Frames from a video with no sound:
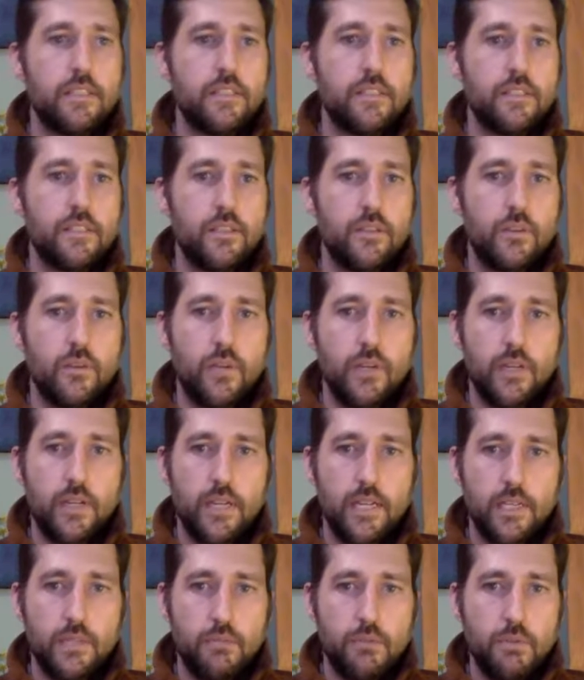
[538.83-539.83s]
So
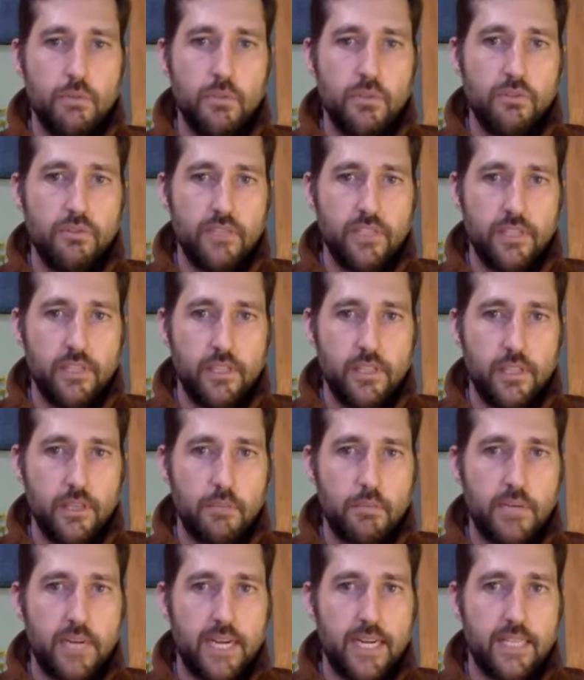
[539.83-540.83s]
as we move into the
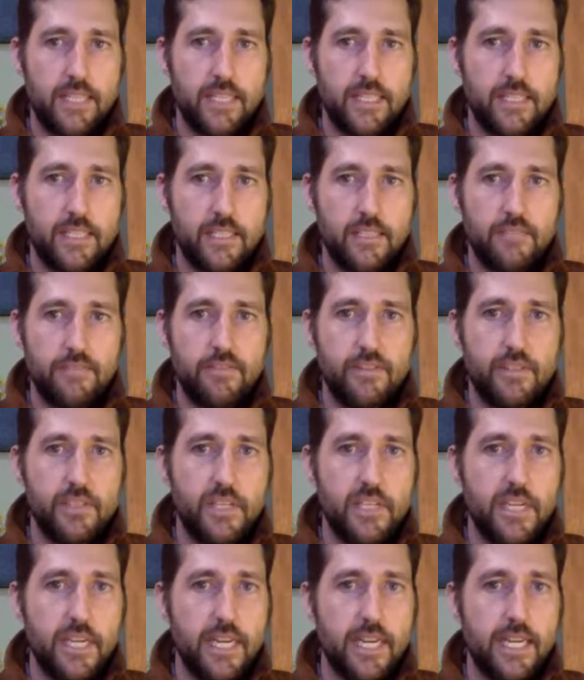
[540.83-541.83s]
practice for
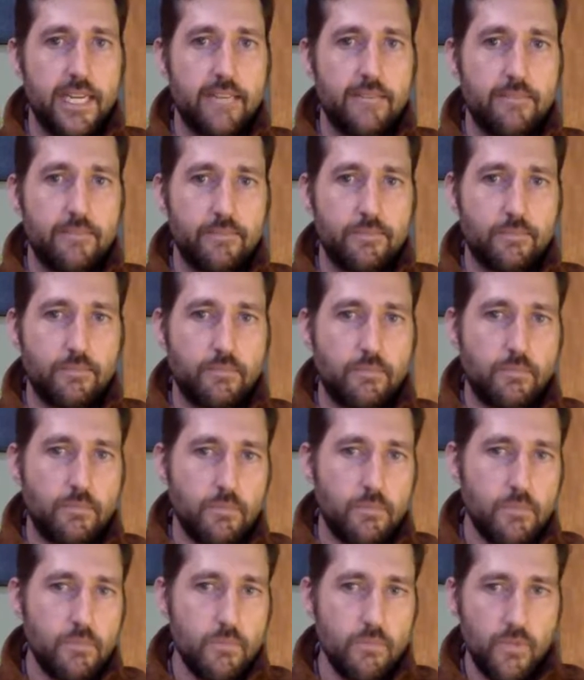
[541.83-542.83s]
tonight,
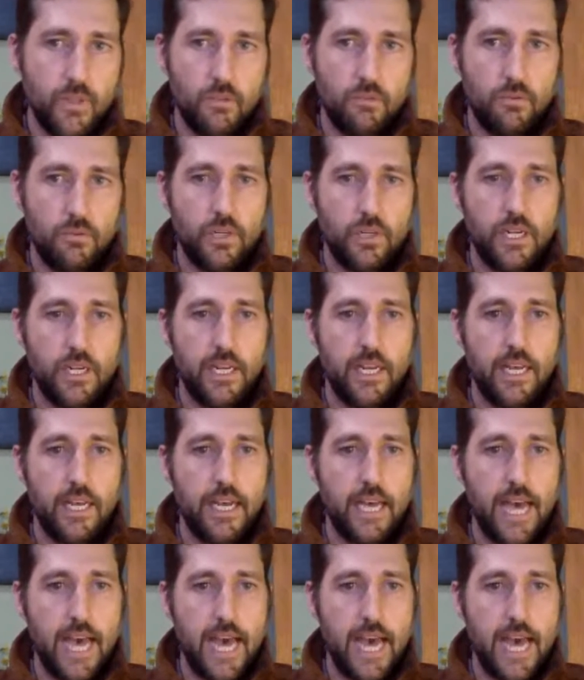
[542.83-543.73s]
we're going to